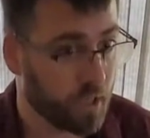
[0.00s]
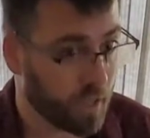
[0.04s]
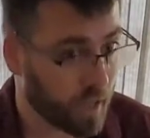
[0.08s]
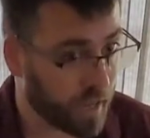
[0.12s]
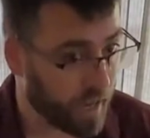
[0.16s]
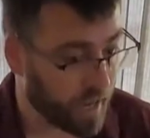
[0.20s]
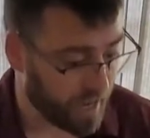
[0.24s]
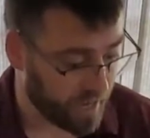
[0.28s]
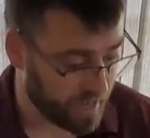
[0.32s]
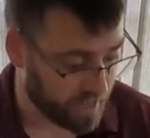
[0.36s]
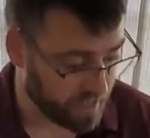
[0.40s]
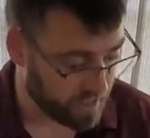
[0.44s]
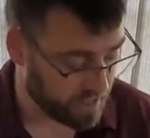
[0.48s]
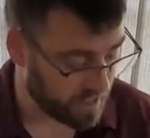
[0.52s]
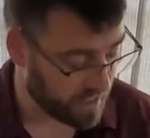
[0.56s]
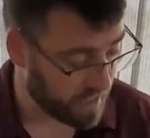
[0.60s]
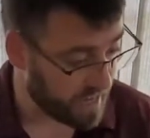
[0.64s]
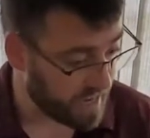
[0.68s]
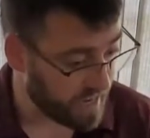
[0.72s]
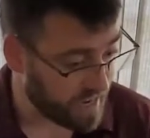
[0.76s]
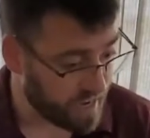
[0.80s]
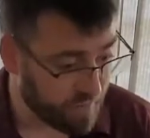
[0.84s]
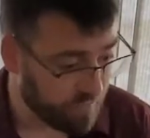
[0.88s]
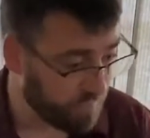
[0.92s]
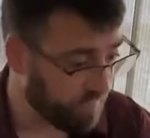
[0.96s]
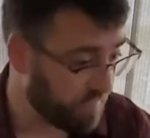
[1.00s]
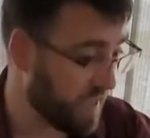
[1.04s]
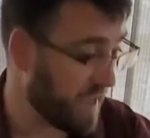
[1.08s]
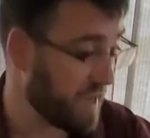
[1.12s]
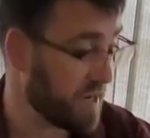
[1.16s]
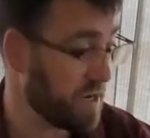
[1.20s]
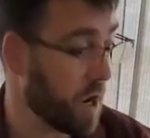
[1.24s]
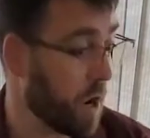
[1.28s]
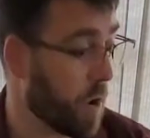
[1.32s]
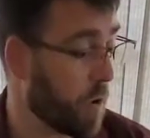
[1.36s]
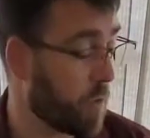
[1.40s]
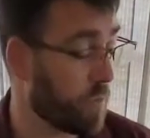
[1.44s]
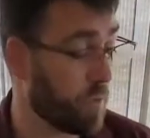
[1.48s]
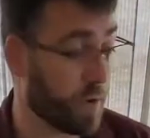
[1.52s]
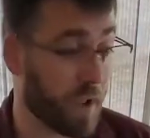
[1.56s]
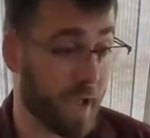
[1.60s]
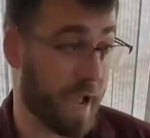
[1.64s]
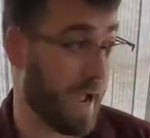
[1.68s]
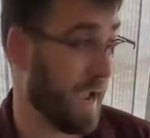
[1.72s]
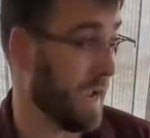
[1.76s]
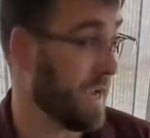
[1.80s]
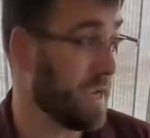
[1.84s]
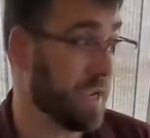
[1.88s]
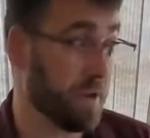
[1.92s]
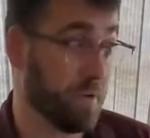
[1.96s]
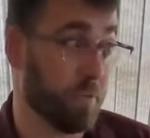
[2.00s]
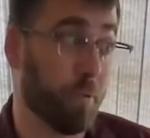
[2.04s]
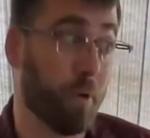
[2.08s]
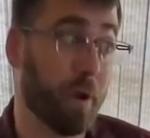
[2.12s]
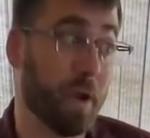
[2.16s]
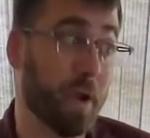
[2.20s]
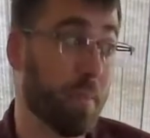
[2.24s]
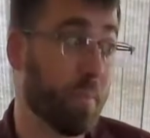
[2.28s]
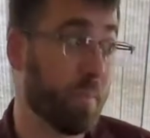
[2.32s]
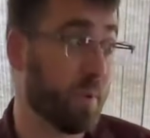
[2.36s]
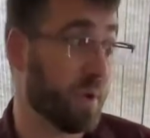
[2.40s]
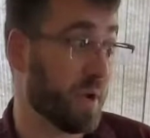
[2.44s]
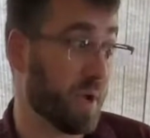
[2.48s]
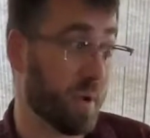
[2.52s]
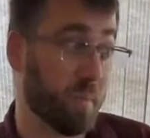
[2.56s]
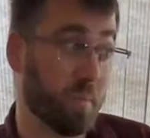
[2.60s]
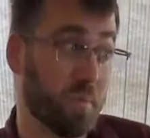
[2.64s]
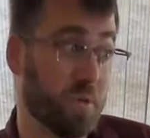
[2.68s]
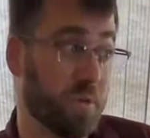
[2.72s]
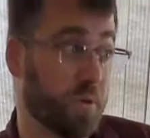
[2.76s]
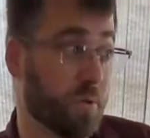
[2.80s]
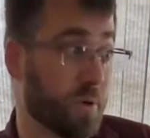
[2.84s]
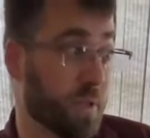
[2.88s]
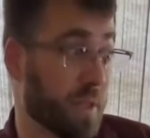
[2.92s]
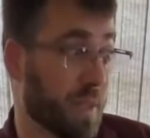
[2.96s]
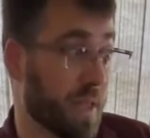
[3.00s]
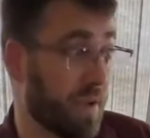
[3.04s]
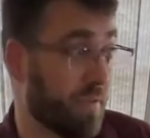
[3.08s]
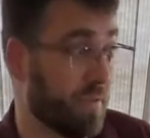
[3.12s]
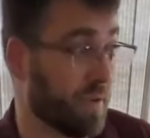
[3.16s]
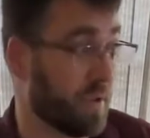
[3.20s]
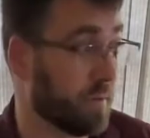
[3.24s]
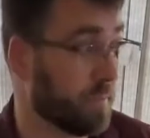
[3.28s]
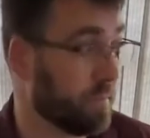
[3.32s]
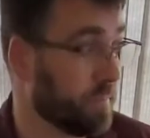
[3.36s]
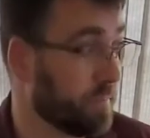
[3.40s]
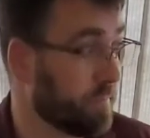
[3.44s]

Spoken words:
And if they don't, I can ramp it up to 11.